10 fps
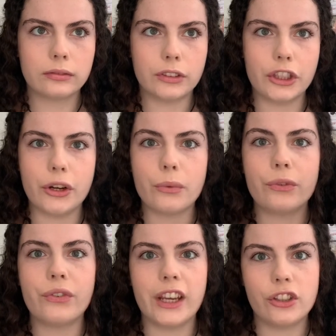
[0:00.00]
you know,
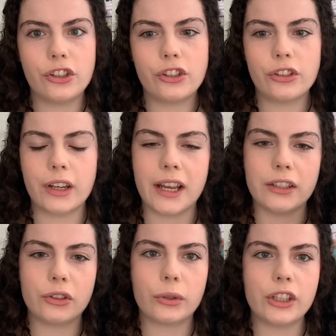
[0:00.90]
fish and
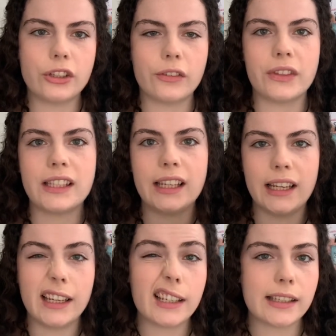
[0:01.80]
creatures of the
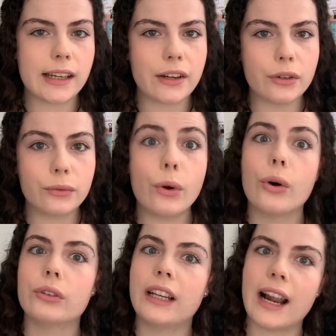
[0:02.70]
sea instead of
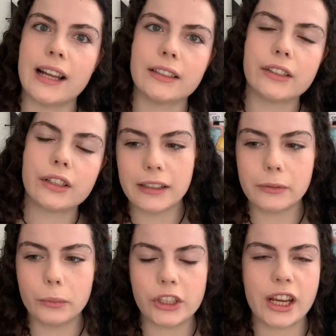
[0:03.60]
on land,
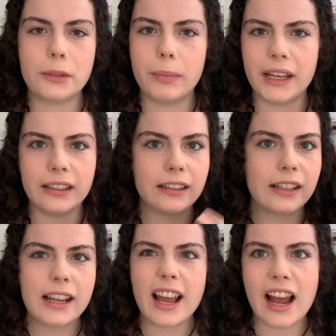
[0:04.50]
which has been
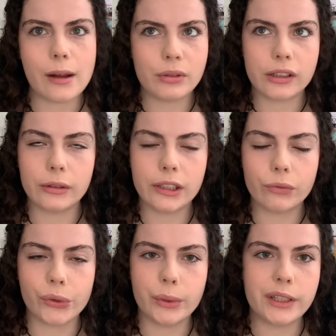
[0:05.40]
absolutely
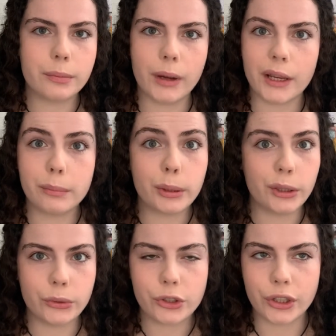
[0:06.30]
ruined by
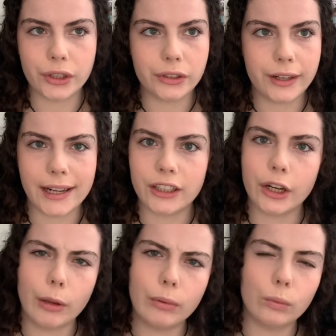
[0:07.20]
pollution and
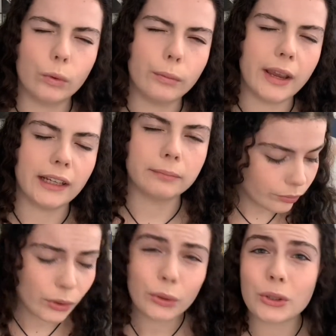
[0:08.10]
global warming.
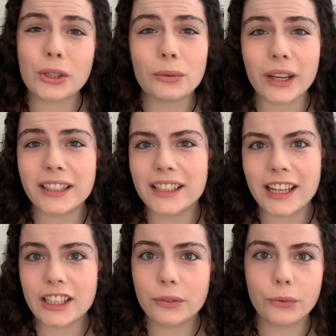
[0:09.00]
Also
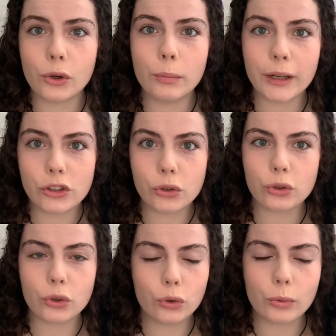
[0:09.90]
1984 by
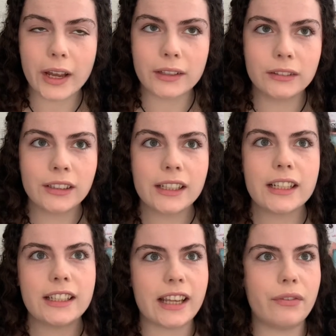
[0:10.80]
George Orwell
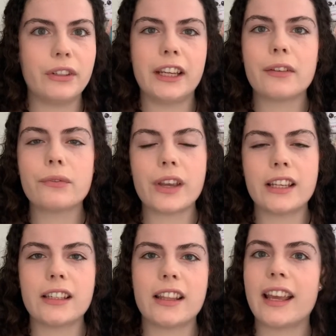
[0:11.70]
definitely can fit
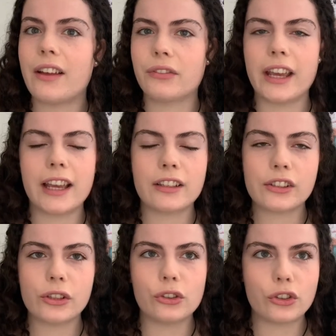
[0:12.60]
into the
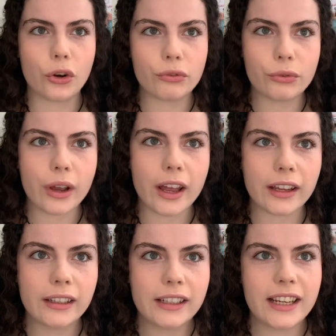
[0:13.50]
Kafkaesque genre.
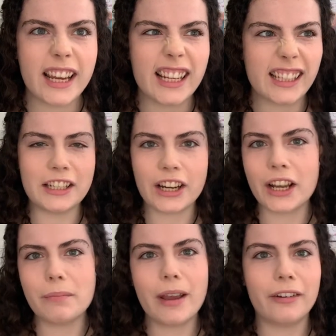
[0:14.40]
It's
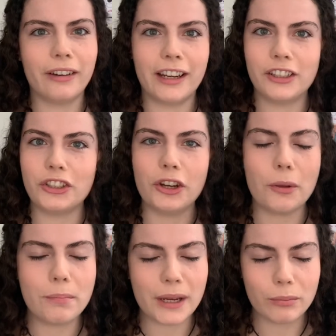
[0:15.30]
nightmarish, you know,
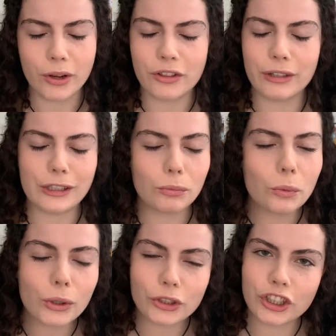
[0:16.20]
Big Brother is
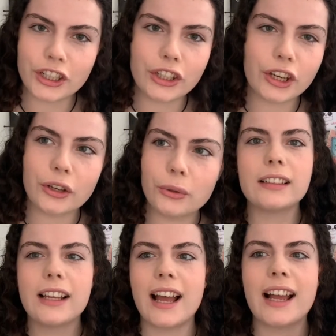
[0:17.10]
watching you.
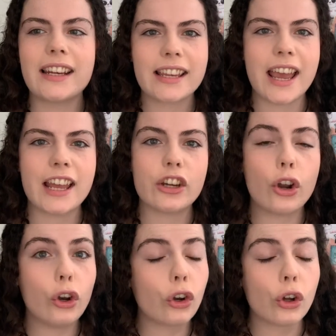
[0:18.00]
And again,
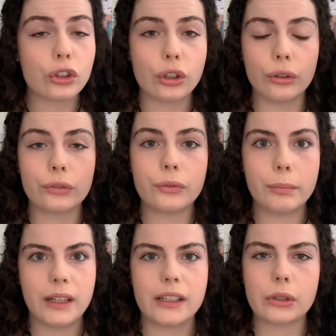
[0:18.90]
lots of
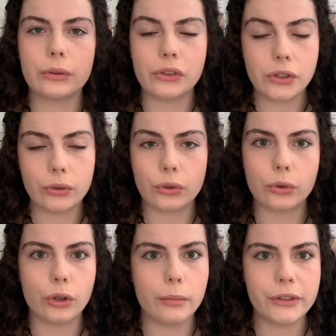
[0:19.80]
political and social
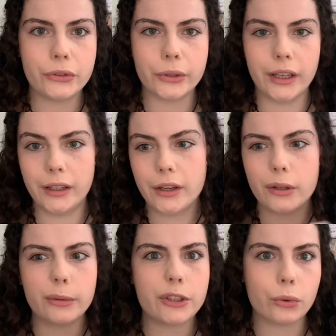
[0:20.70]
commentary,
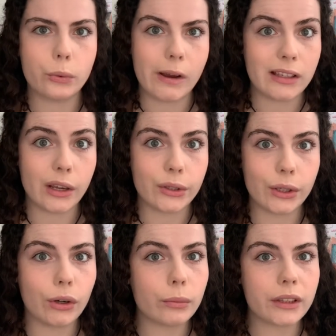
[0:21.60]
which always goes
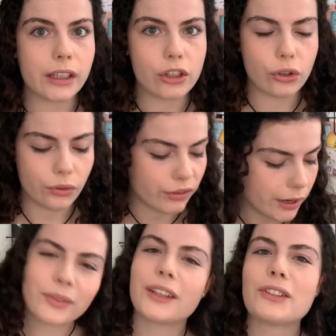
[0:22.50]
along with this genre.
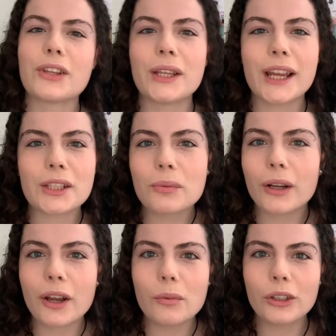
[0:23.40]
So the next one
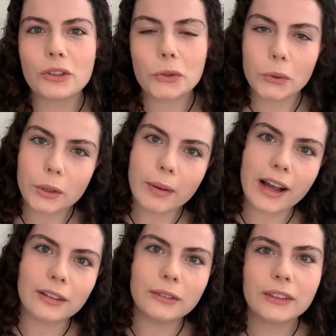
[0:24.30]
I want to talk
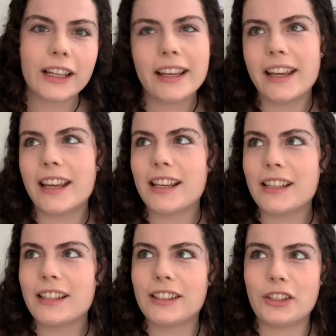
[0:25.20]
about
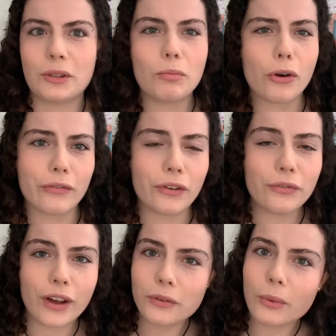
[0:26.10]
is just more of a
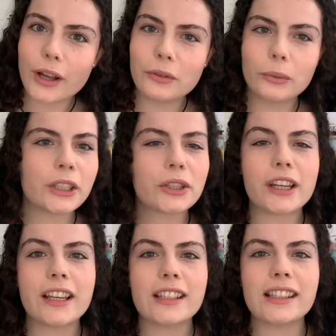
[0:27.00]
fun one, which
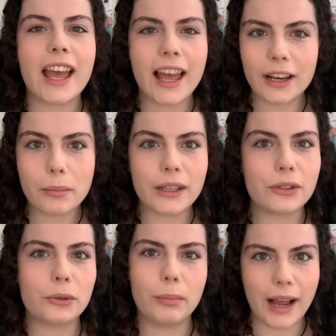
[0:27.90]
is
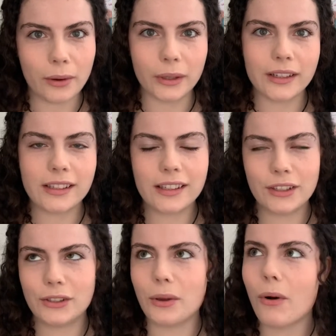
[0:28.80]
elemental powers.
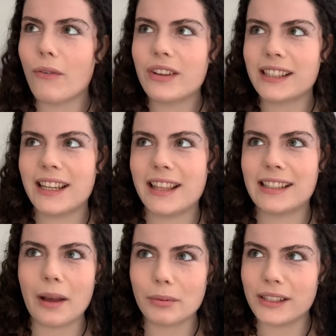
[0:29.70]
So obviously this
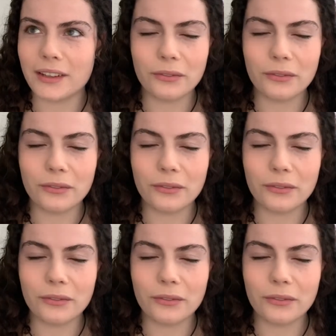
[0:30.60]
happens in